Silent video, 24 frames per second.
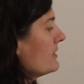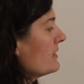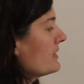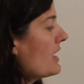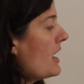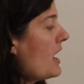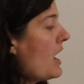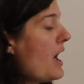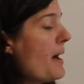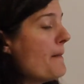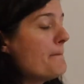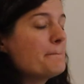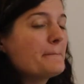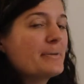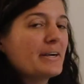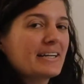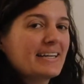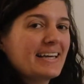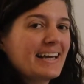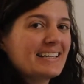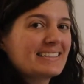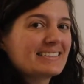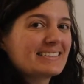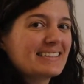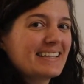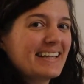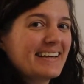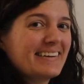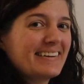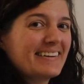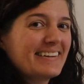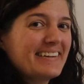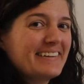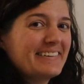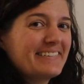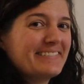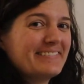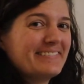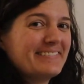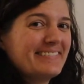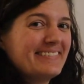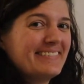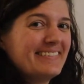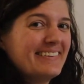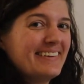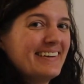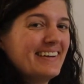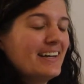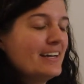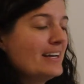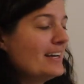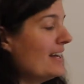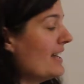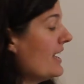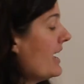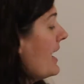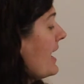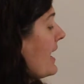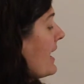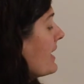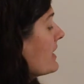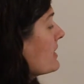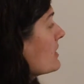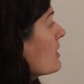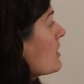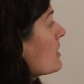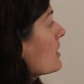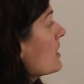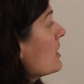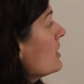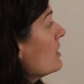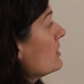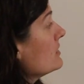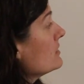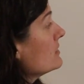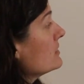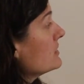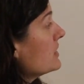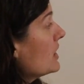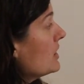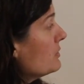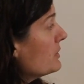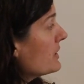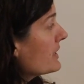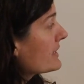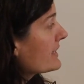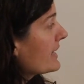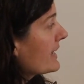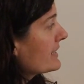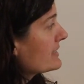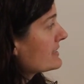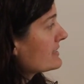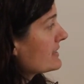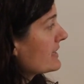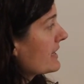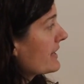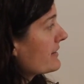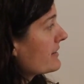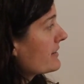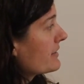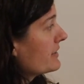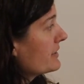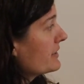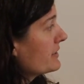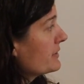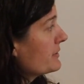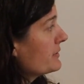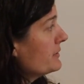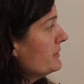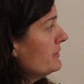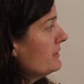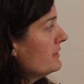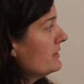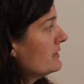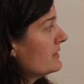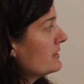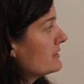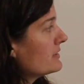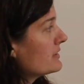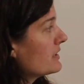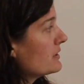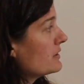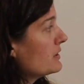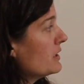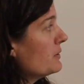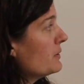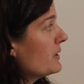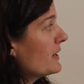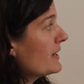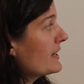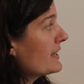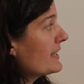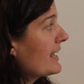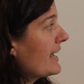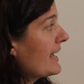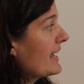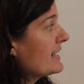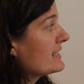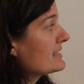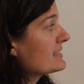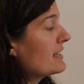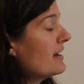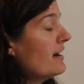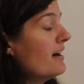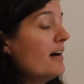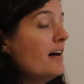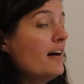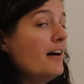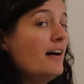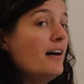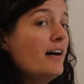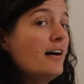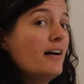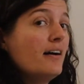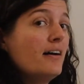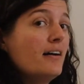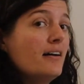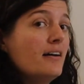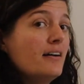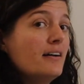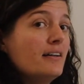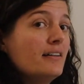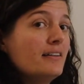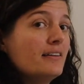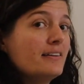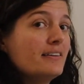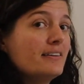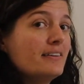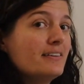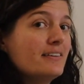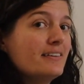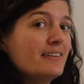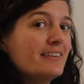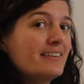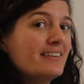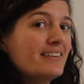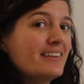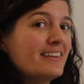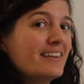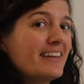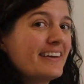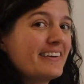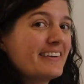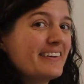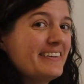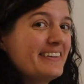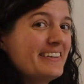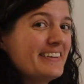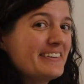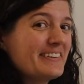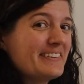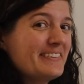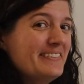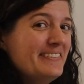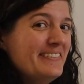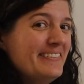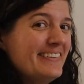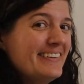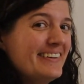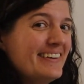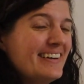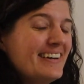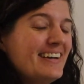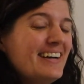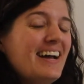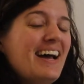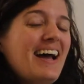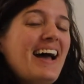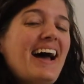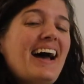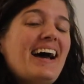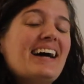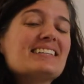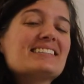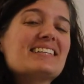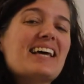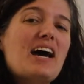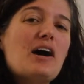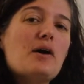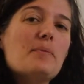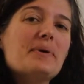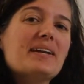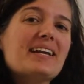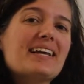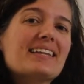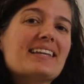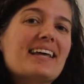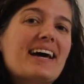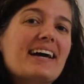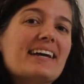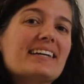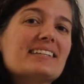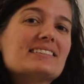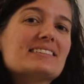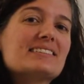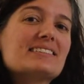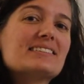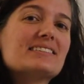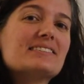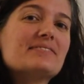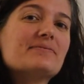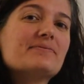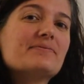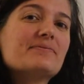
the uppercase letter U. And our lowercase letter U, the lowercase uh letter U, has how many lines?